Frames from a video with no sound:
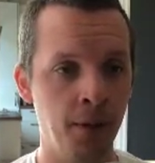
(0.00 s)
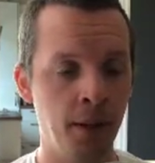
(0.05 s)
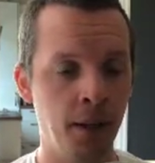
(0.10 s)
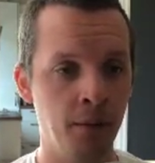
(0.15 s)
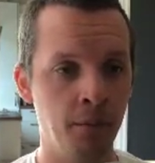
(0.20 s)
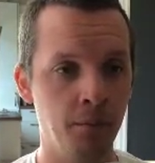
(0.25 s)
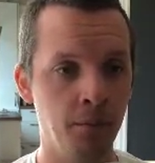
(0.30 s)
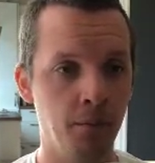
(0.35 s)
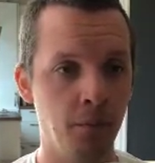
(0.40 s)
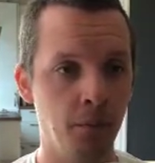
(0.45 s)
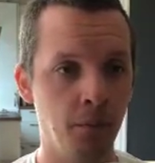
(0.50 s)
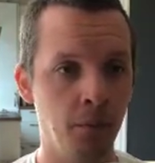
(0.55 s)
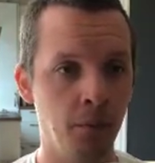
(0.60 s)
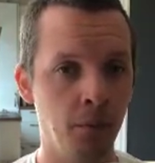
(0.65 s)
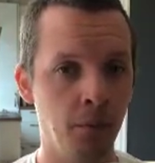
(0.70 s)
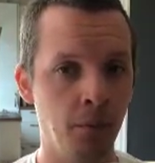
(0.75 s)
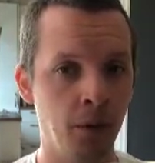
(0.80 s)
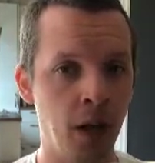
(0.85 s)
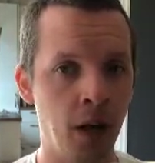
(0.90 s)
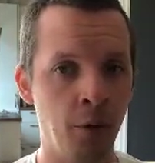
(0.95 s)
that
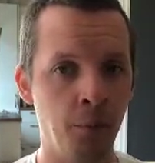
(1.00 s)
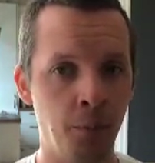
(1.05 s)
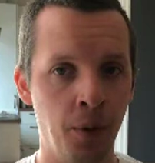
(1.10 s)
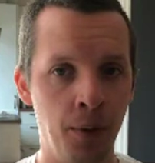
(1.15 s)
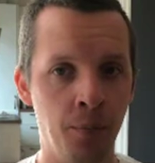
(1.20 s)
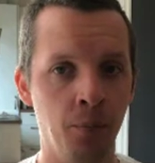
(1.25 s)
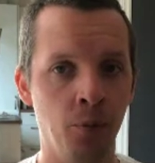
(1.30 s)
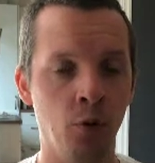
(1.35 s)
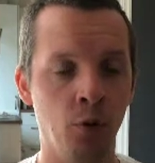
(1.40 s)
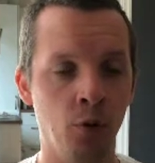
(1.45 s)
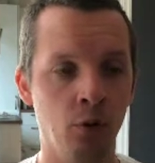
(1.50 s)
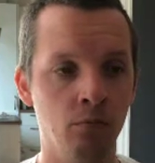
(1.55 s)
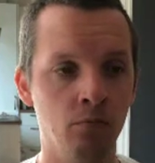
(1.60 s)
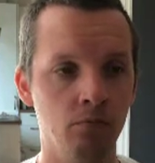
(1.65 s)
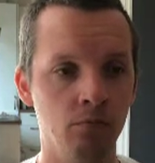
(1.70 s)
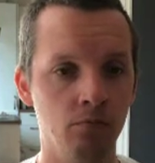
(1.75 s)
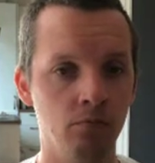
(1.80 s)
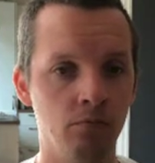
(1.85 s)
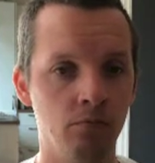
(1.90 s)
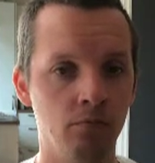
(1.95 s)
now people
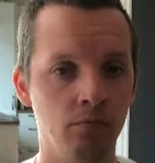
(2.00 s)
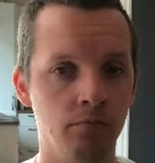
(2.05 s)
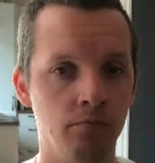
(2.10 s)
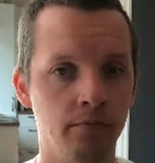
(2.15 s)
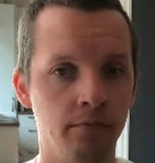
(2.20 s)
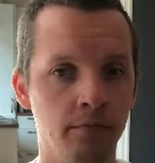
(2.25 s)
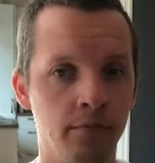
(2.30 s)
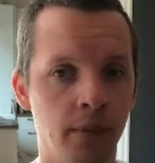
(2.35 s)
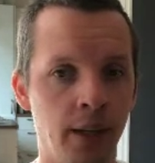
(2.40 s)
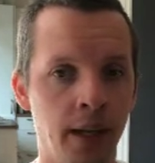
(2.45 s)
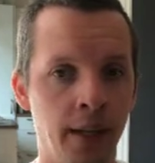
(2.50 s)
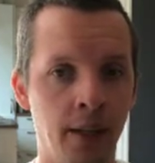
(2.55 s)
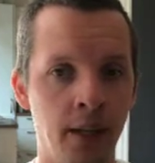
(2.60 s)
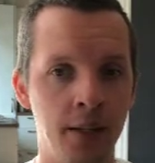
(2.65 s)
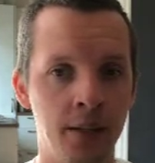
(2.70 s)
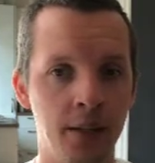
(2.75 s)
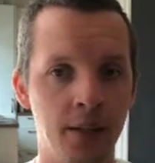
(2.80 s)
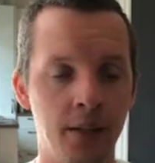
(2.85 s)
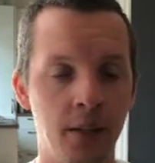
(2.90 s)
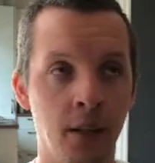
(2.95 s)
at
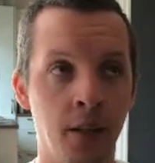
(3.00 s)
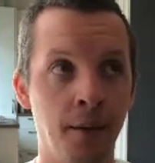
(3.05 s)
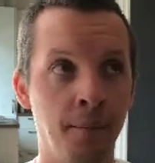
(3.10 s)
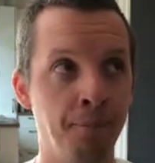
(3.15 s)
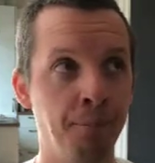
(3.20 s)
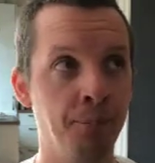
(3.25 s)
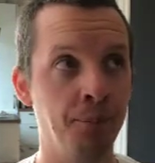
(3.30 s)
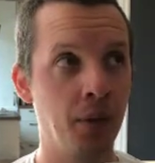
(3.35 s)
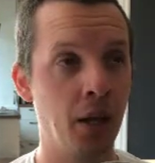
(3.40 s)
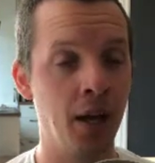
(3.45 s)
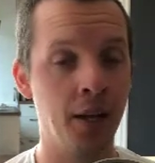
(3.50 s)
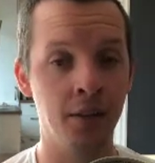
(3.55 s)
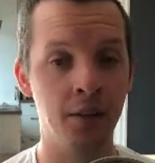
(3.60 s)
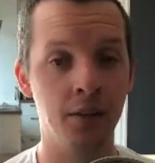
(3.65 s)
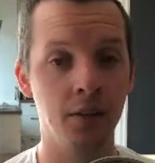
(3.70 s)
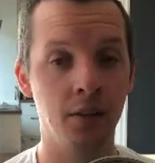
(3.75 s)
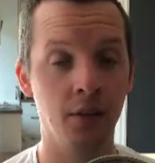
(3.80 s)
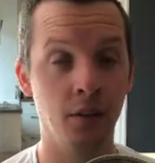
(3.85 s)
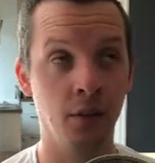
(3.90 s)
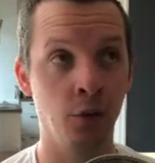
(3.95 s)
least
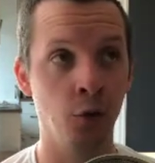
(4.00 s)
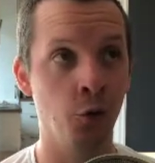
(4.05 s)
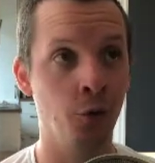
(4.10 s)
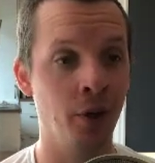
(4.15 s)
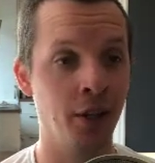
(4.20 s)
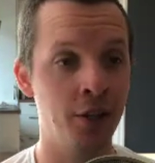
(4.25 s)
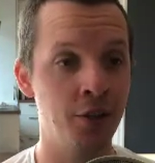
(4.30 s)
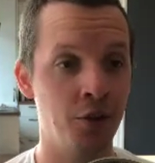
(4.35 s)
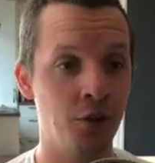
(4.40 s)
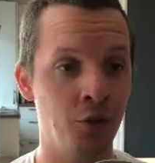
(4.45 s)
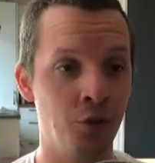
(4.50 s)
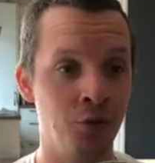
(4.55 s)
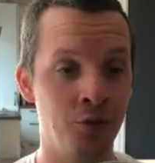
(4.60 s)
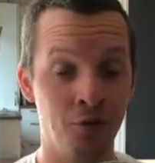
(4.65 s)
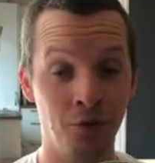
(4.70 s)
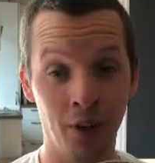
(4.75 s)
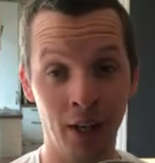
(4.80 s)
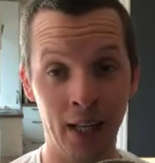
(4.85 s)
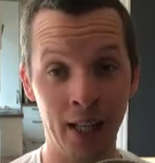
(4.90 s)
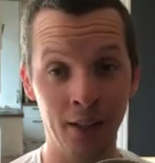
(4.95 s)
has no
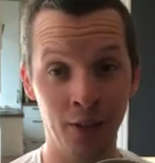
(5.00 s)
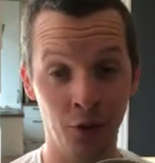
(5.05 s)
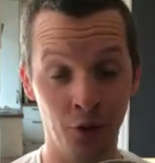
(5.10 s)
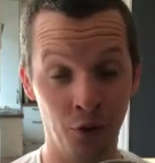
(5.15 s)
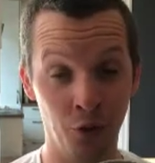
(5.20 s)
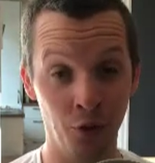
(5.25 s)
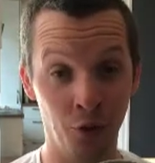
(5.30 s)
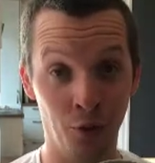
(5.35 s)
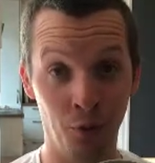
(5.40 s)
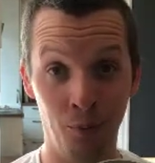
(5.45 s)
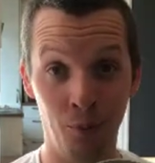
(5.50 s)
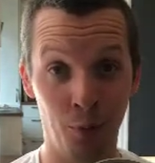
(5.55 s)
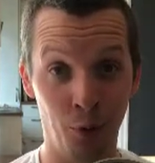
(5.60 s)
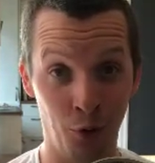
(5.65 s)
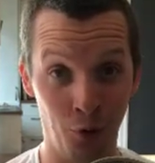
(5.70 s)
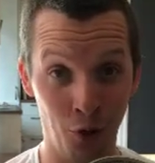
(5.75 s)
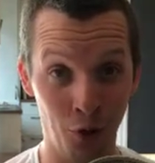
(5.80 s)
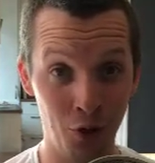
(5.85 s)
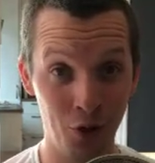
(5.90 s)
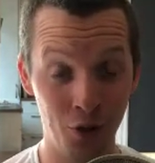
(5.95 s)
excuse related to
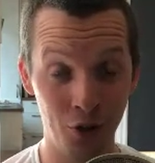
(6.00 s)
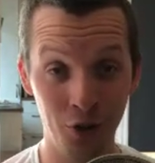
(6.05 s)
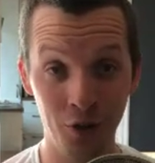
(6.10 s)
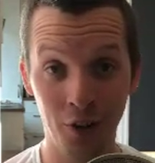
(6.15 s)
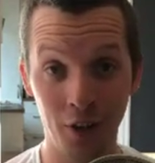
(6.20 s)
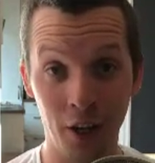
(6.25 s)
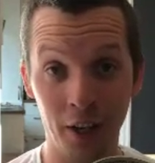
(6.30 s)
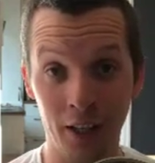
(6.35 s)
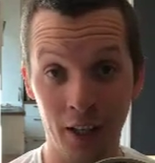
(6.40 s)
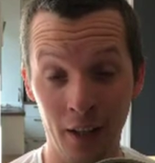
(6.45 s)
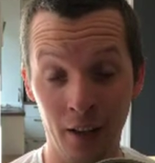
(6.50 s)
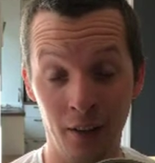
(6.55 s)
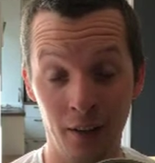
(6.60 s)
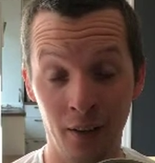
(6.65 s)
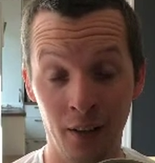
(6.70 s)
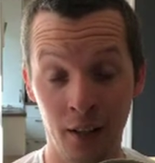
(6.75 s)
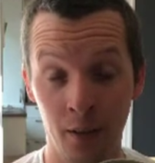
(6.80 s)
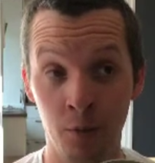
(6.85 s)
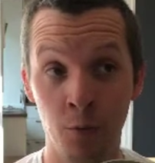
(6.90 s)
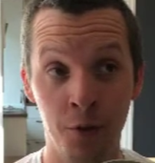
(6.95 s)
production. Like
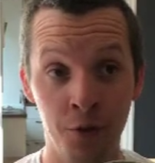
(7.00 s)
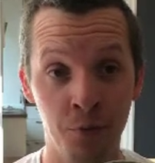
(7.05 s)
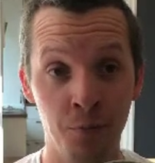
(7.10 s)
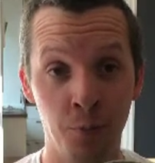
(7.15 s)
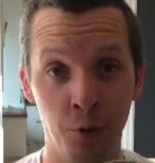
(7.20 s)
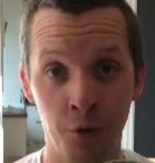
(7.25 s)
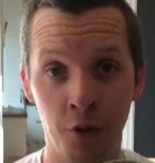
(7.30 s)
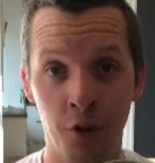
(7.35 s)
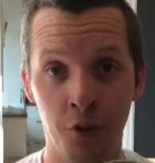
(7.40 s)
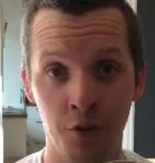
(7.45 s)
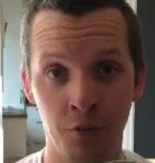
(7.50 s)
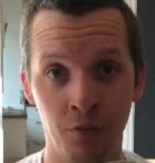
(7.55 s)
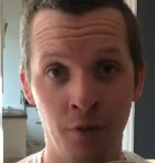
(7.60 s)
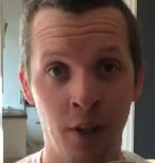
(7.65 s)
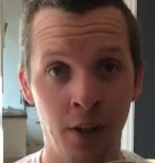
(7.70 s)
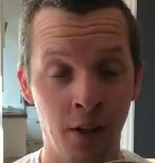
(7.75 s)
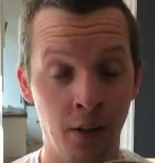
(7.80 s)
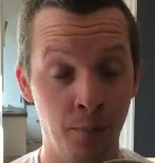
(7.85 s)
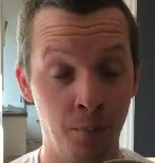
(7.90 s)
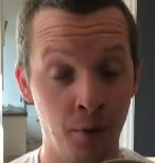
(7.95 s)
it wasn't production
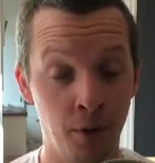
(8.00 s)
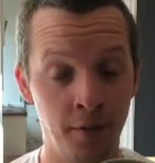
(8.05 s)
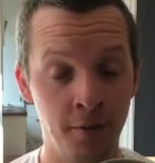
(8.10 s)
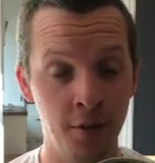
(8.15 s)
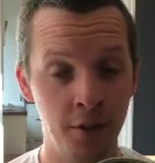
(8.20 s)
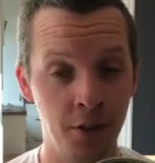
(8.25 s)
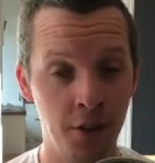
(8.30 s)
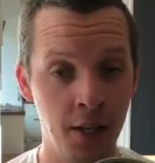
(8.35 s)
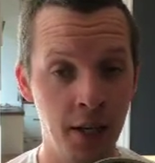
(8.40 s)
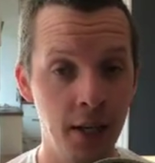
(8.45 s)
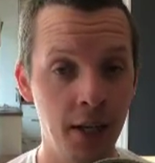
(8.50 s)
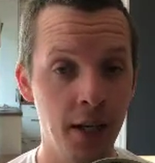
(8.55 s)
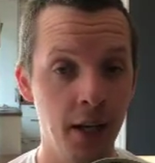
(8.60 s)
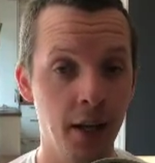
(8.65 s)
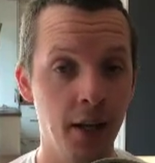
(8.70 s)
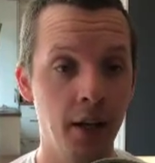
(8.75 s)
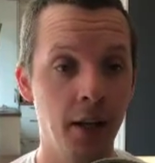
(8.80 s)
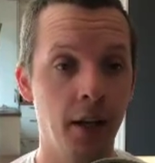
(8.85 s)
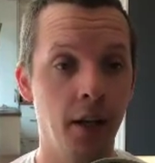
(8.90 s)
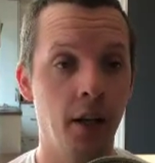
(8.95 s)
ready previously,
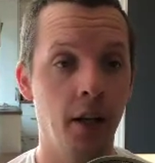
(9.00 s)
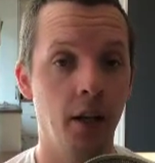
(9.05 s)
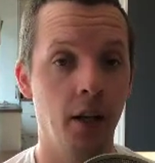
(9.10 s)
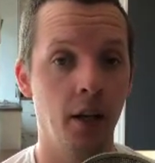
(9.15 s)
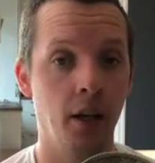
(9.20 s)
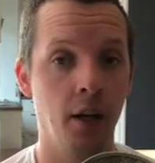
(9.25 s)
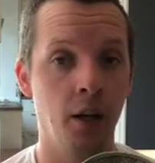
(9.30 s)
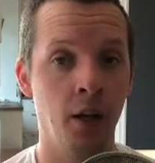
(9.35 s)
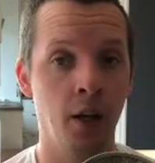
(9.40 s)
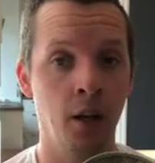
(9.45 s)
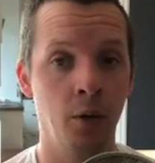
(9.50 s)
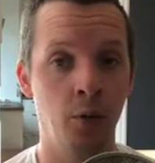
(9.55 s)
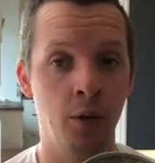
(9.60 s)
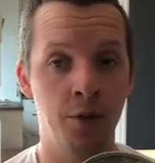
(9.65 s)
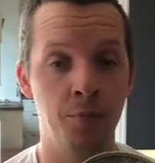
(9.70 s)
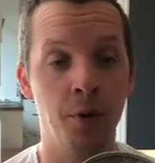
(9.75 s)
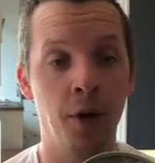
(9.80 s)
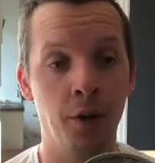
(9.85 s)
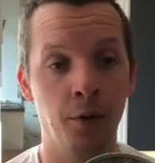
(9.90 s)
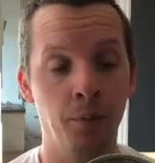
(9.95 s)

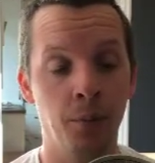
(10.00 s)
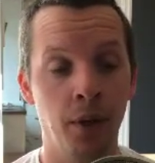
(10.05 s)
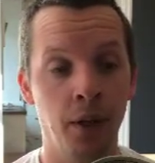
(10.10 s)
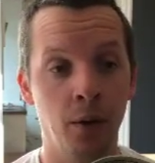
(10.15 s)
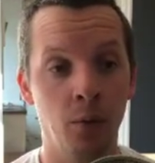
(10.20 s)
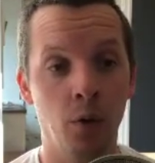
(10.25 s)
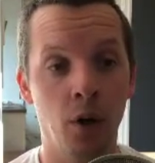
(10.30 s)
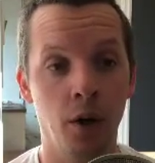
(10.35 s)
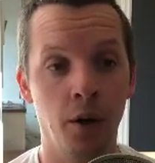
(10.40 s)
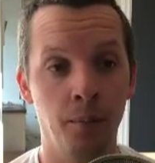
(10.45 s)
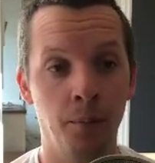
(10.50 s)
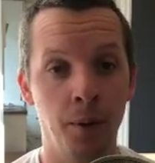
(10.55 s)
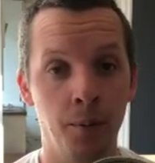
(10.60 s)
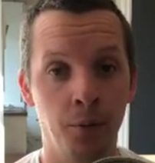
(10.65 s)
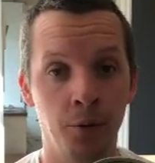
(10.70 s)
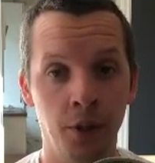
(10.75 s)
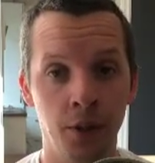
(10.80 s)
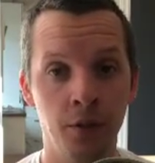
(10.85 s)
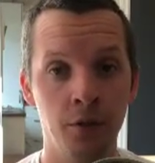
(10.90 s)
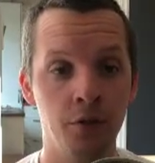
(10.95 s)
which might be why
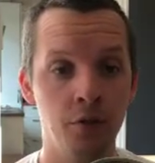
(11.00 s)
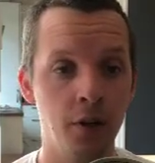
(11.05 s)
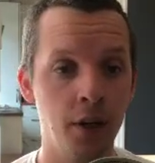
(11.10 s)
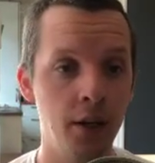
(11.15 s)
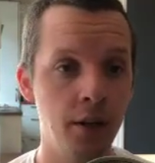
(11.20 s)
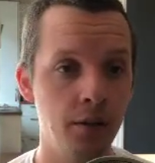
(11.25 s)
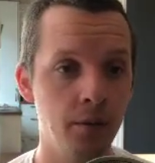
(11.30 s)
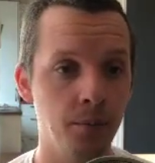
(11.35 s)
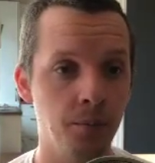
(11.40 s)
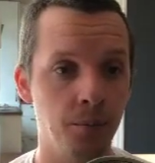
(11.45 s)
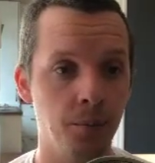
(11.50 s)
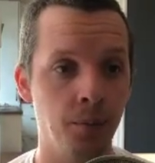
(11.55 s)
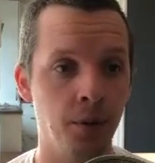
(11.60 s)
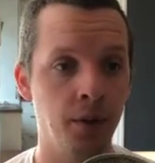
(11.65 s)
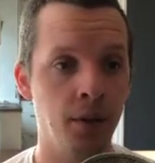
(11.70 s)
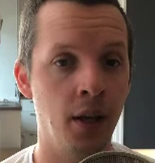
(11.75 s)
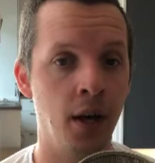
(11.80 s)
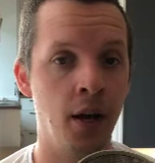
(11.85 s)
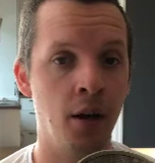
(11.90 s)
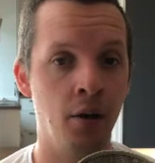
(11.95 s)
people didn't try it. But
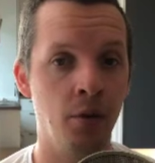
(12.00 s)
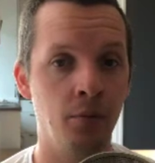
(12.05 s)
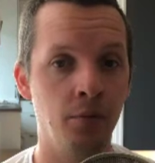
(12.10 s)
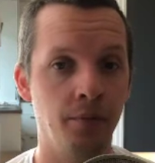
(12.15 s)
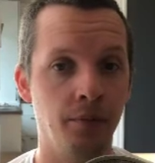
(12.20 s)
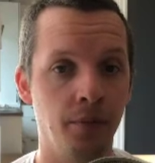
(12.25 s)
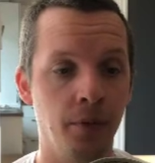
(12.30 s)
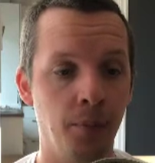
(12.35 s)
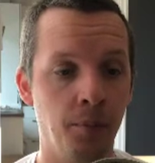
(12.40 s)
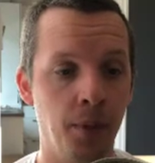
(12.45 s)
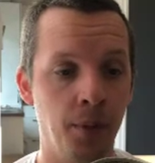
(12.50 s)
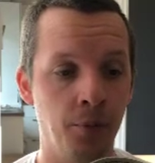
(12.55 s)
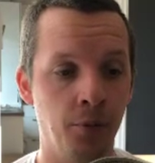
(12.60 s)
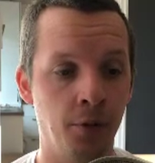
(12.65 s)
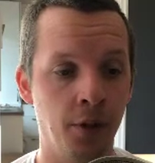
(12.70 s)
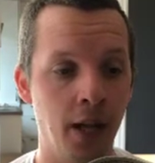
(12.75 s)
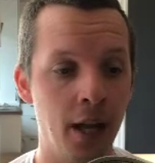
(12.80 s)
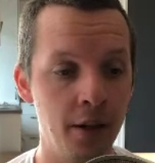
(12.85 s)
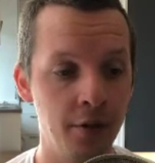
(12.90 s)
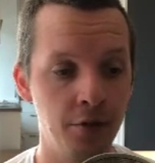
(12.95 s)
now people
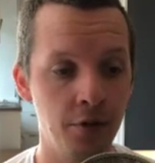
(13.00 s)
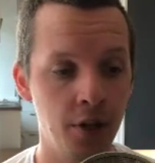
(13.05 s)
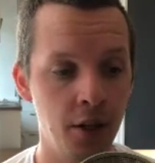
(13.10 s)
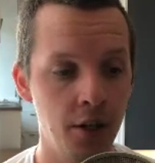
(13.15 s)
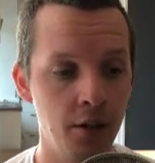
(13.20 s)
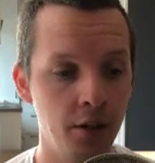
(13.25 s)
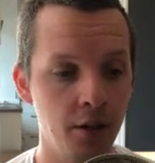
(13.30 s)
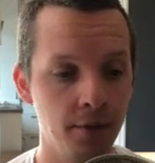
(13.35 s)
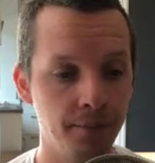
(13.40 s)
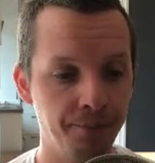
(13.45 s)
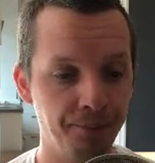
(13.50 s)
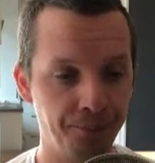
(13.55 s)
can try it.